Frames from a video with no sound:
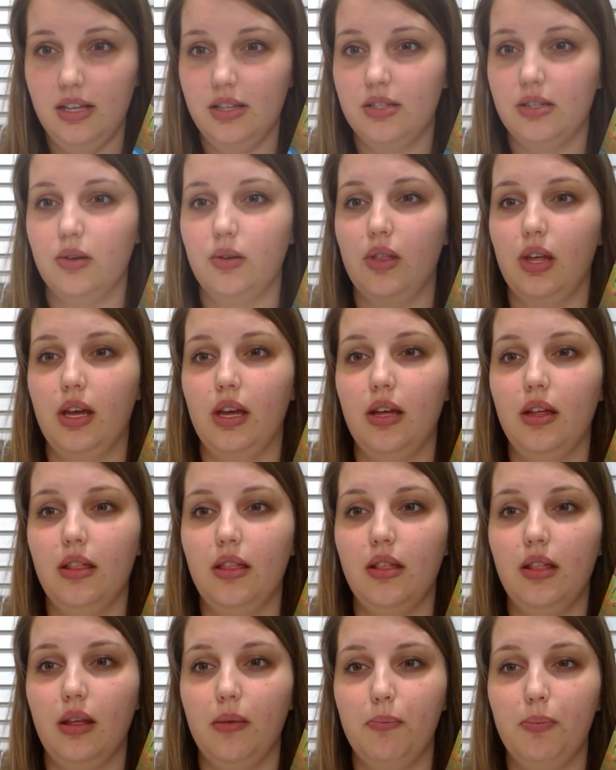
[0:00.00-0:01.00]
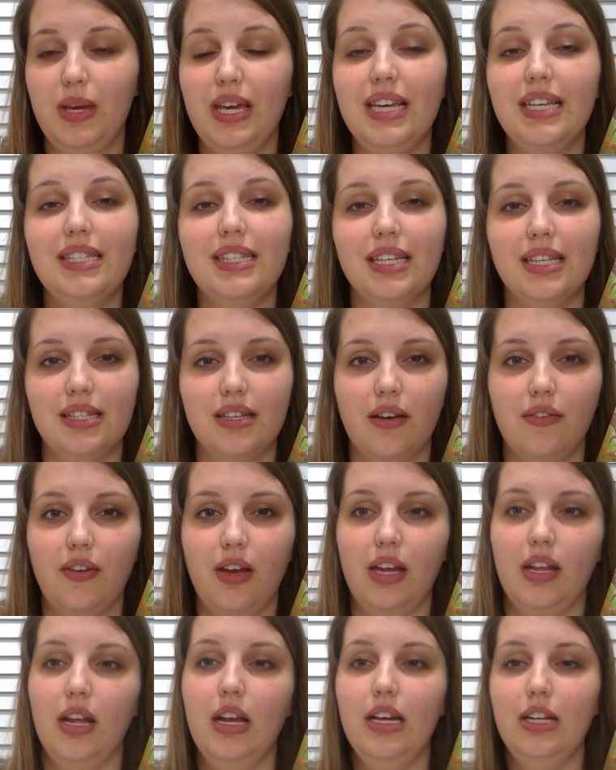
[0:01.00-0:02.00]
So the the pieces of
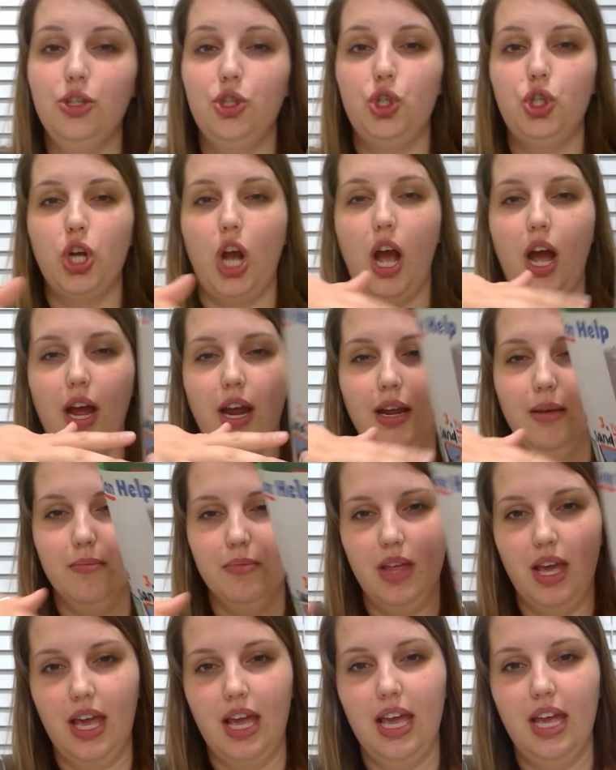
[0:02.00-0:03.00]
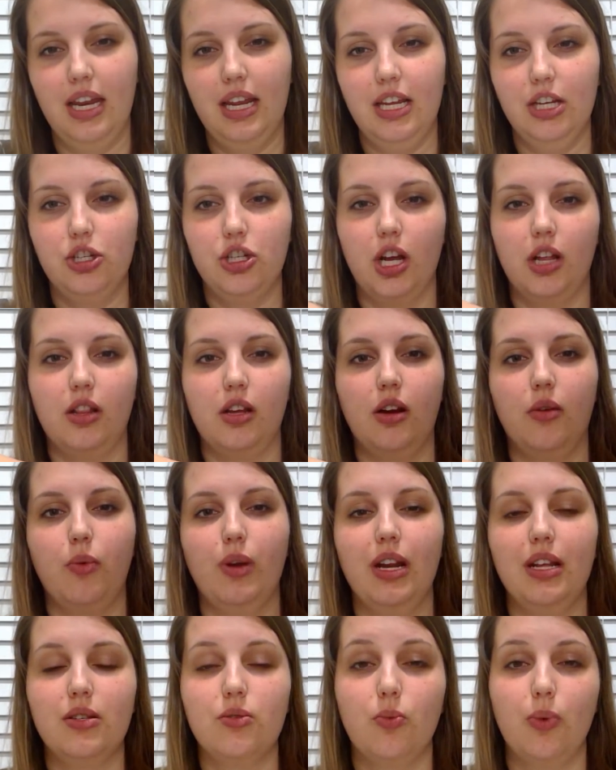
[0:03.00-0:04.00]
it chime, they hit each other
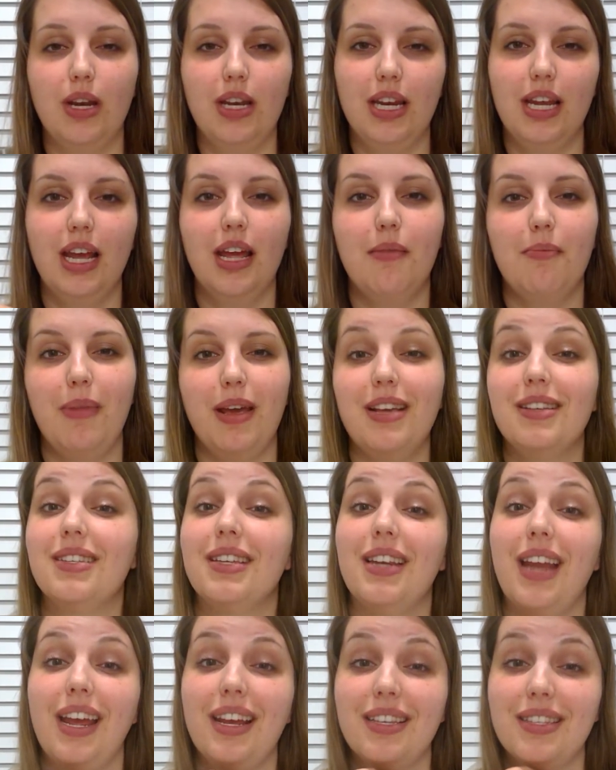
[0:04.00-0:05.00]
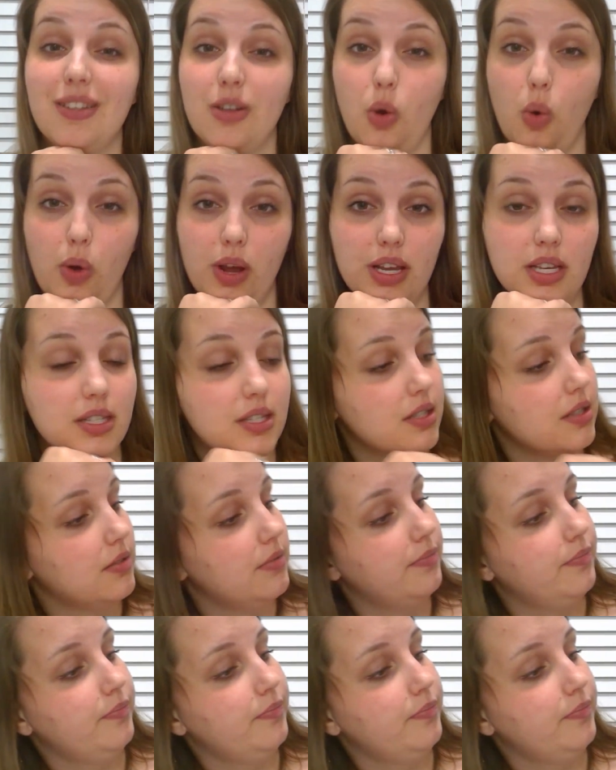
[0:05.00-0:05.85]
when it's windy and makes a nice noise.